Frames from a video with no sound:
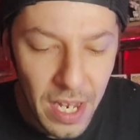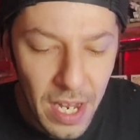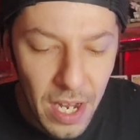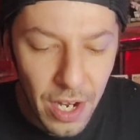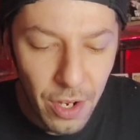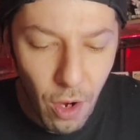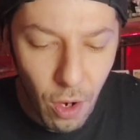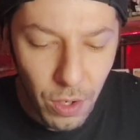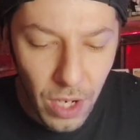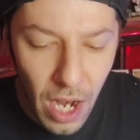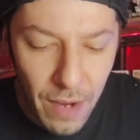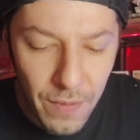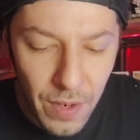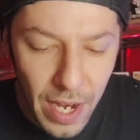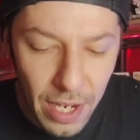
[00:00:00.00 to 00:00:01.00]
an
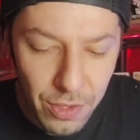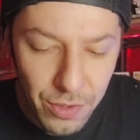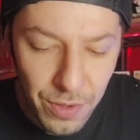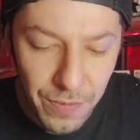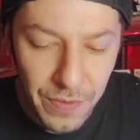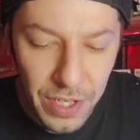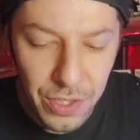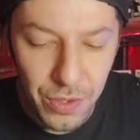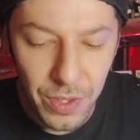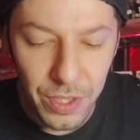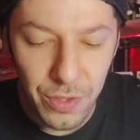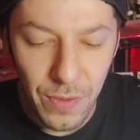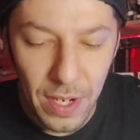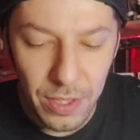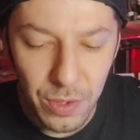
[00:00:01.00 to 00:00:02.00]
archival extra featuring
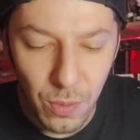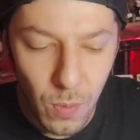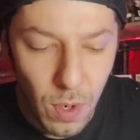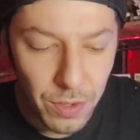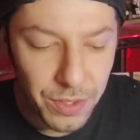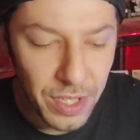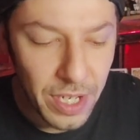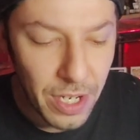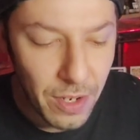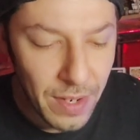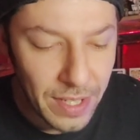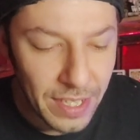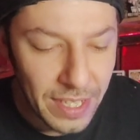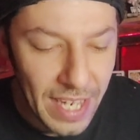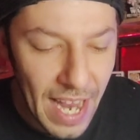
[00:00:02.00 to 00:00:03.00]
director Walter Hill
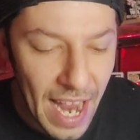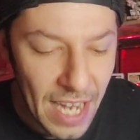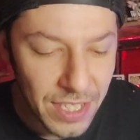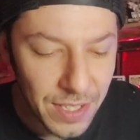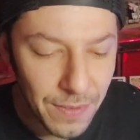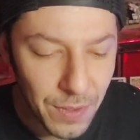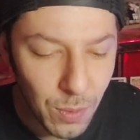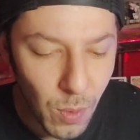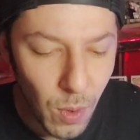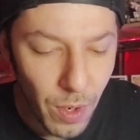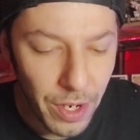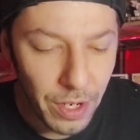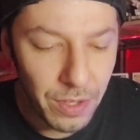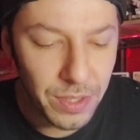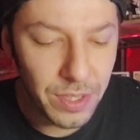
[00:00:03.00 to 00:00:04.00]
and the cast of The Warriors,